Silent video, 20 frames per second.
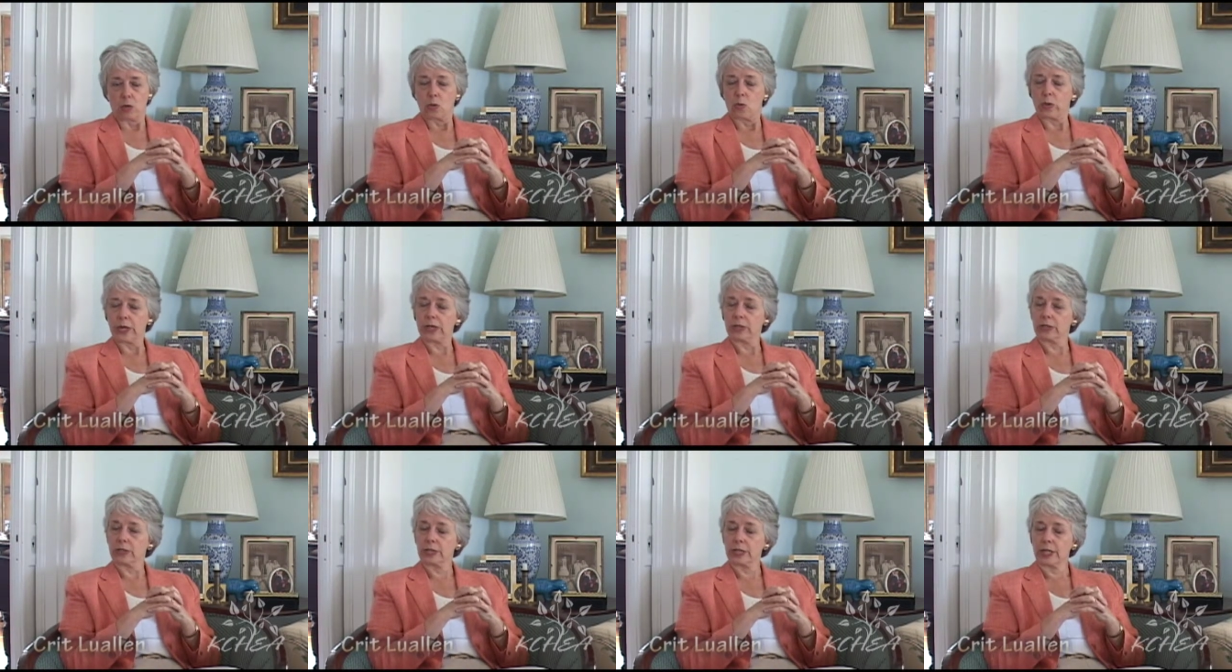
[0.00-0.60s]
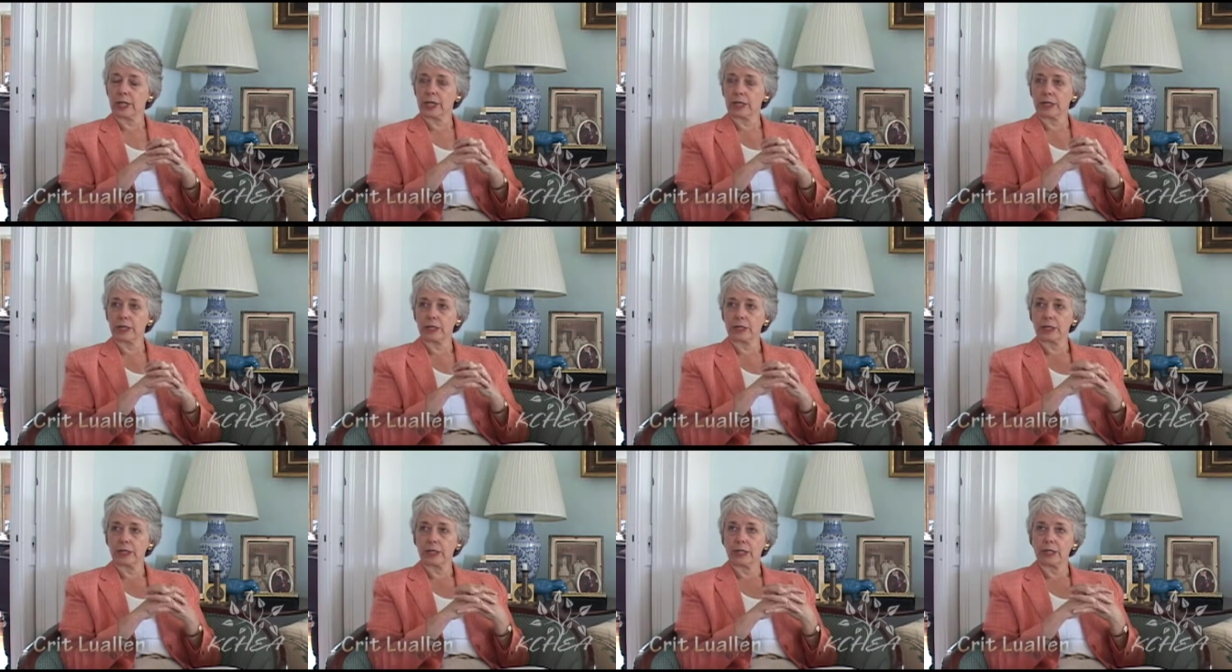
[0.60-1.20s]
We looked at
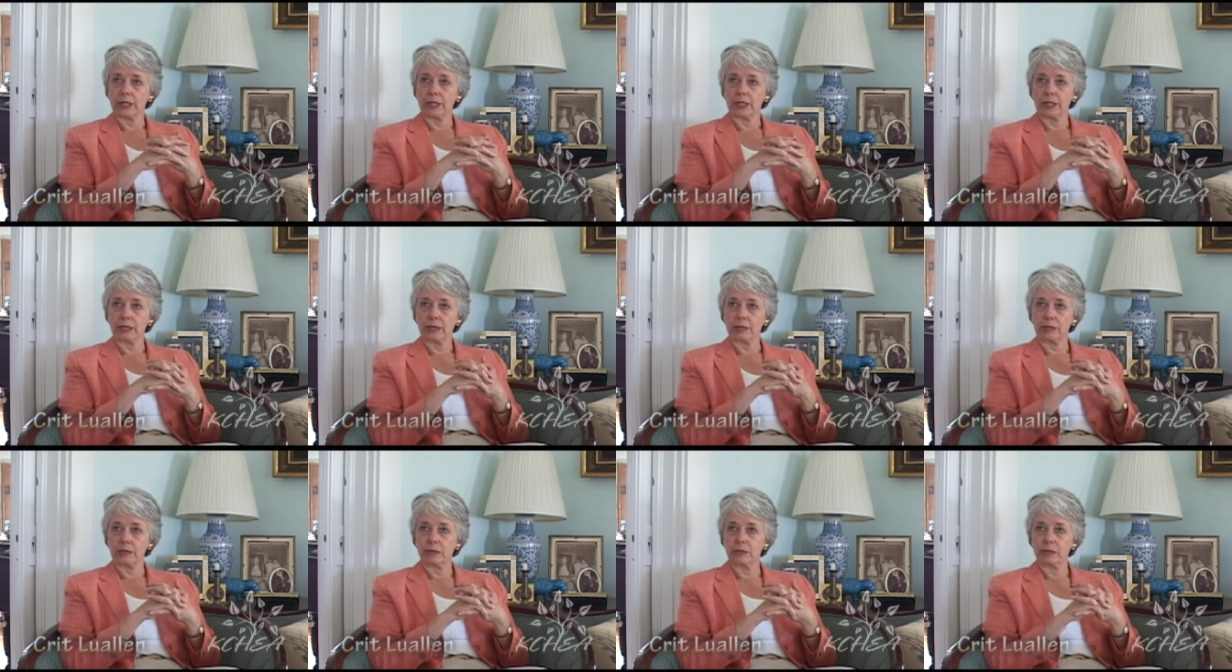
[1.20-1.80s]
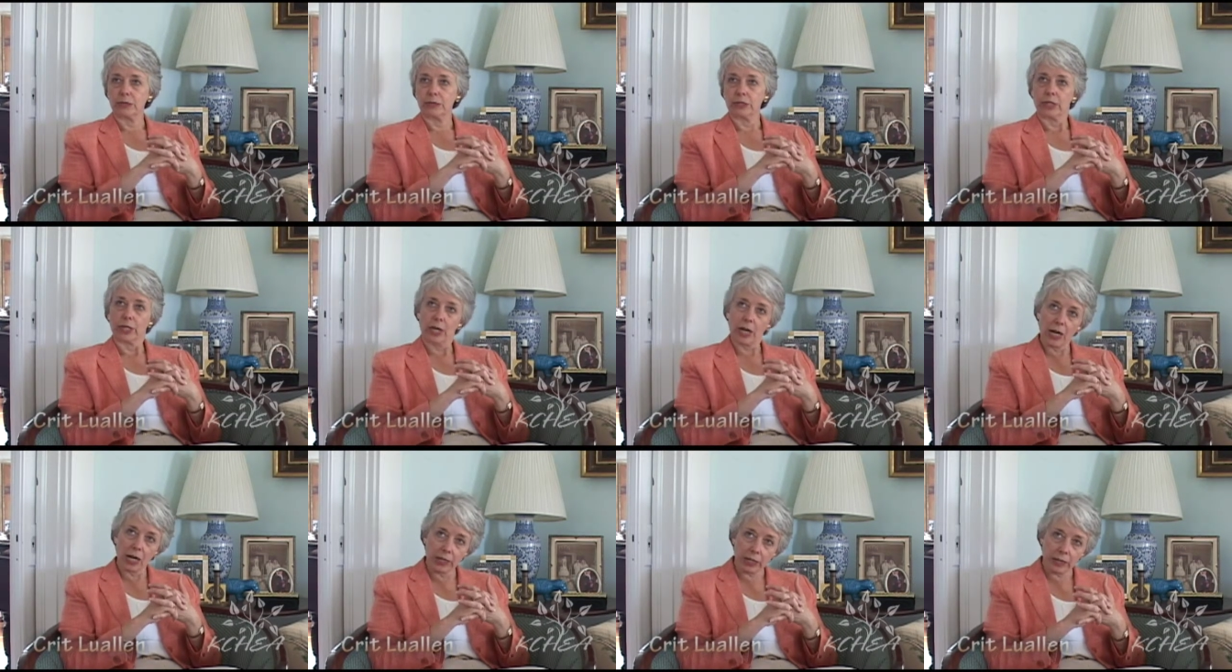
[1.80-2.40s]
it um, in the
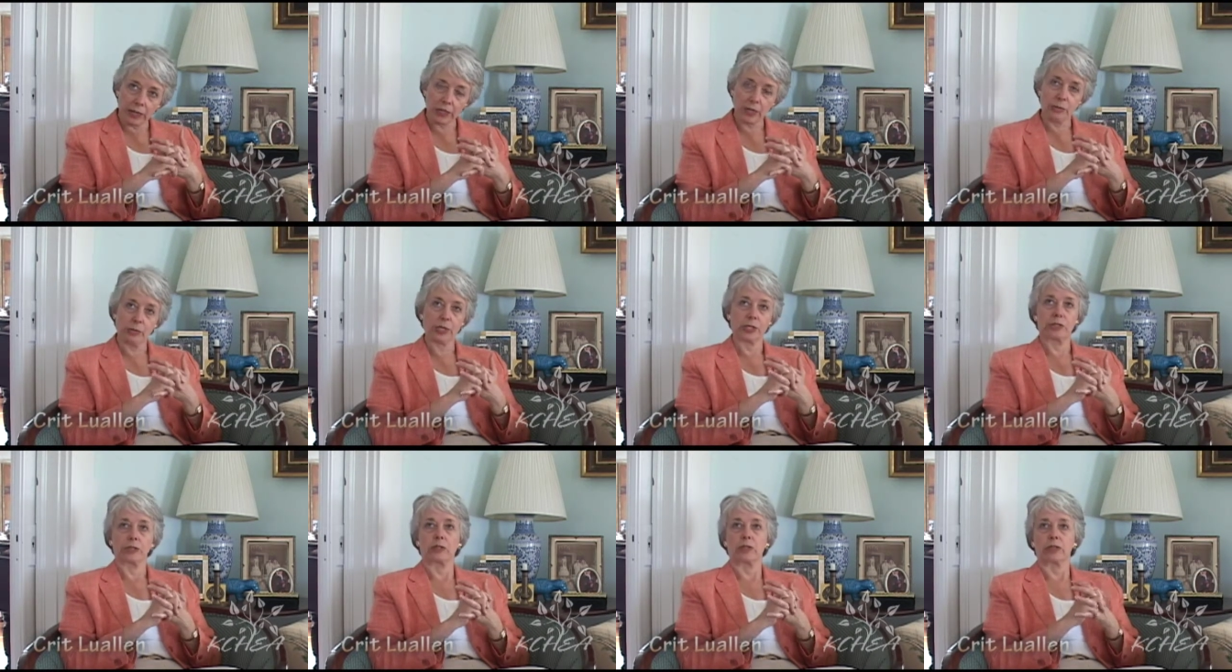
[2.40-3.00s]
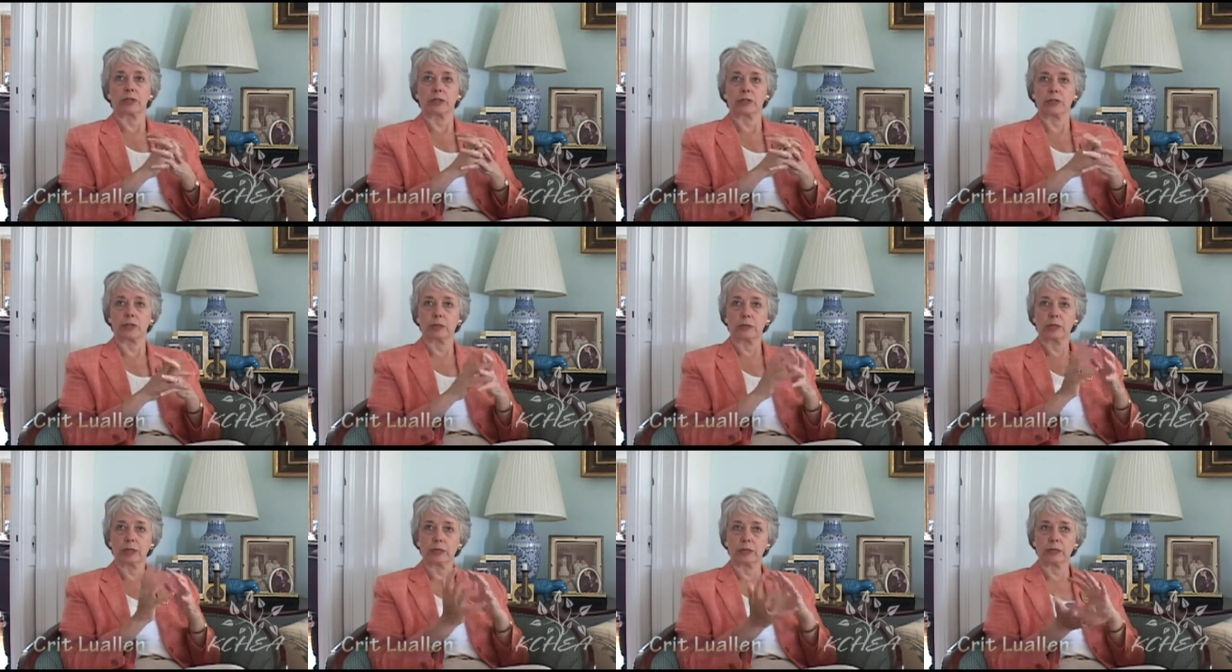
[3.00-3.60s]
Collins administration
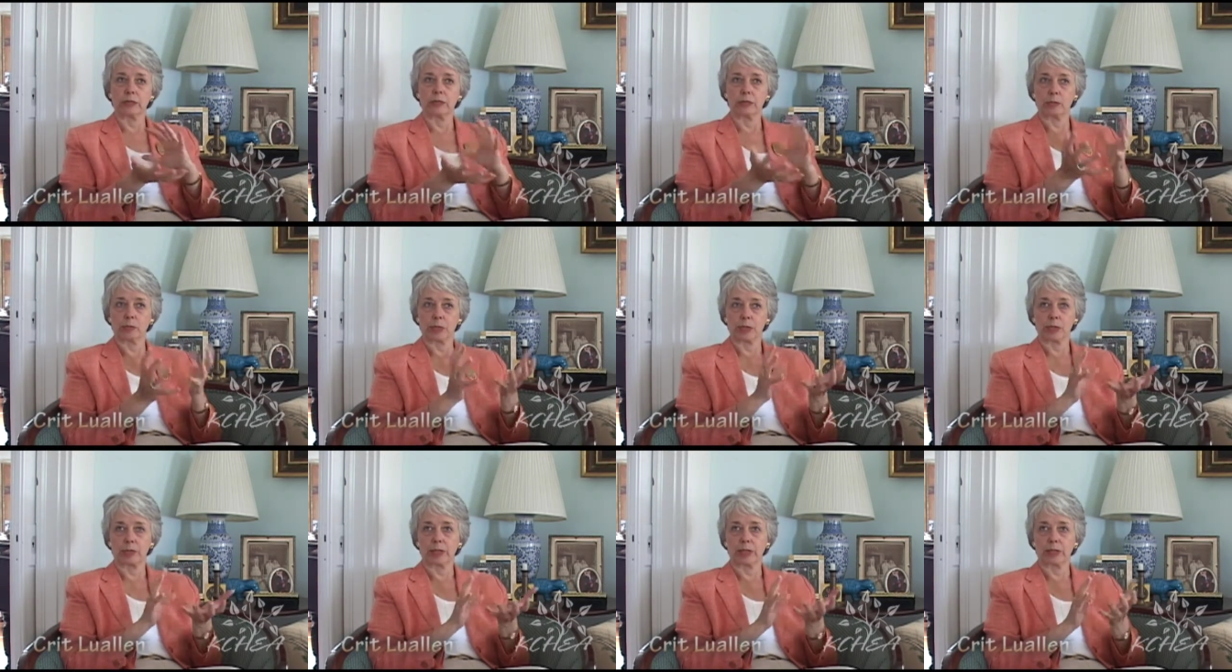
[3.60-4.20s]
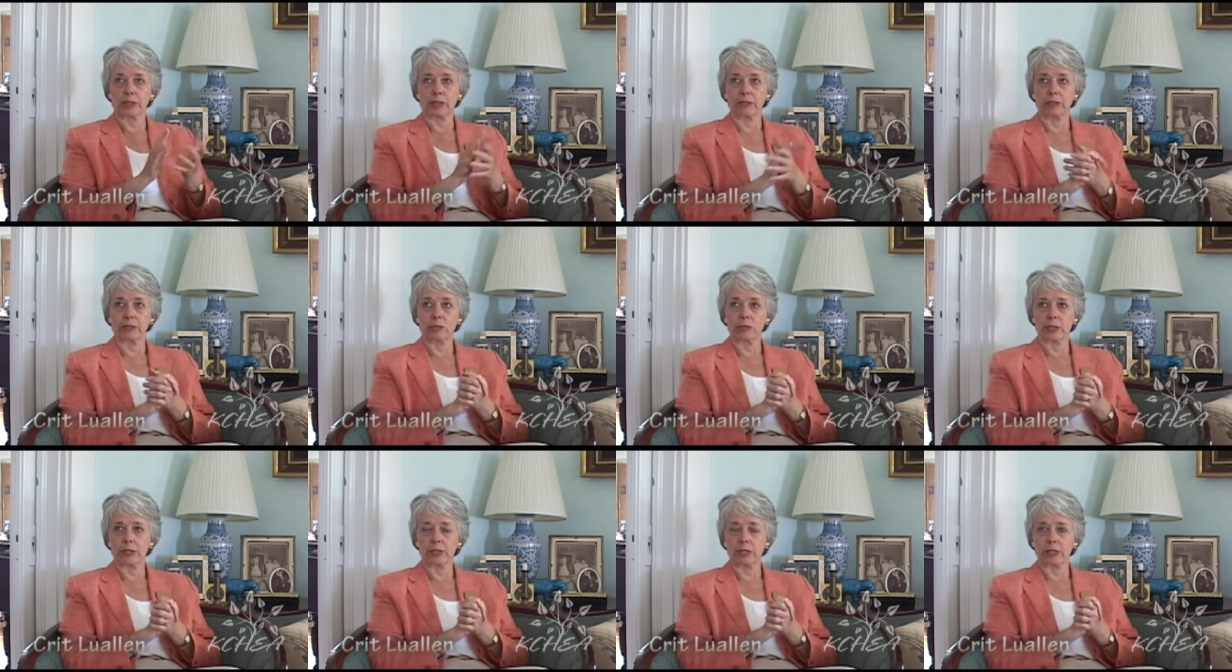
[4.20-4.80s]
from a little different perspective,
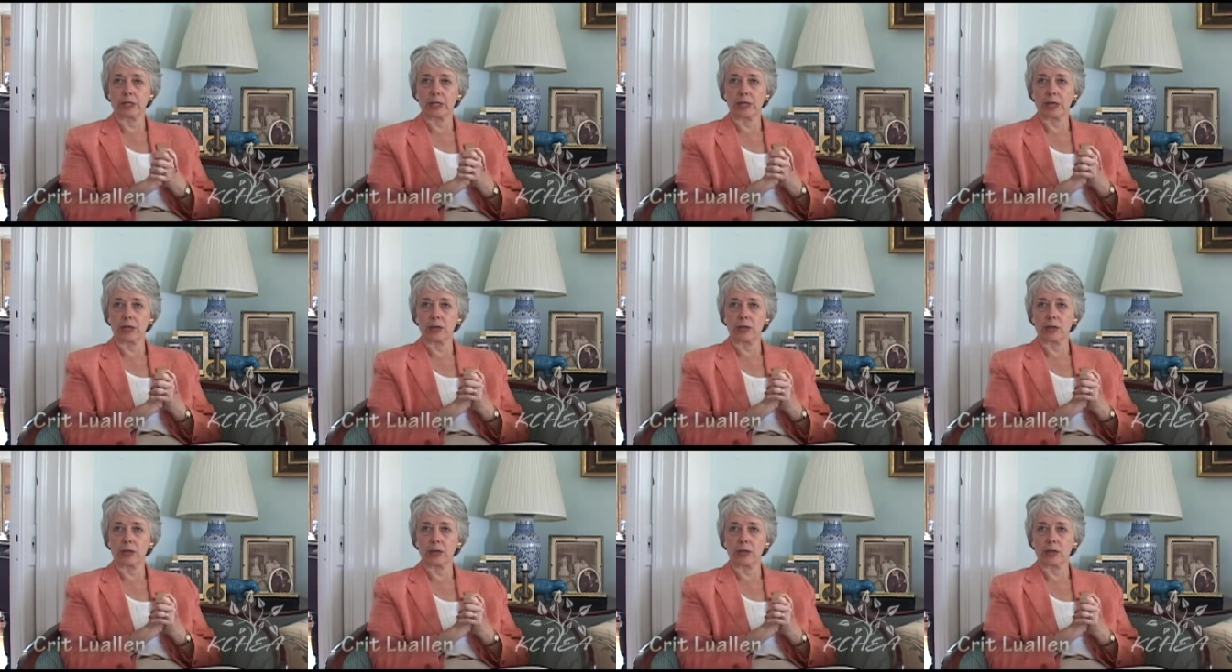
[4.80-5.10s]
and we said,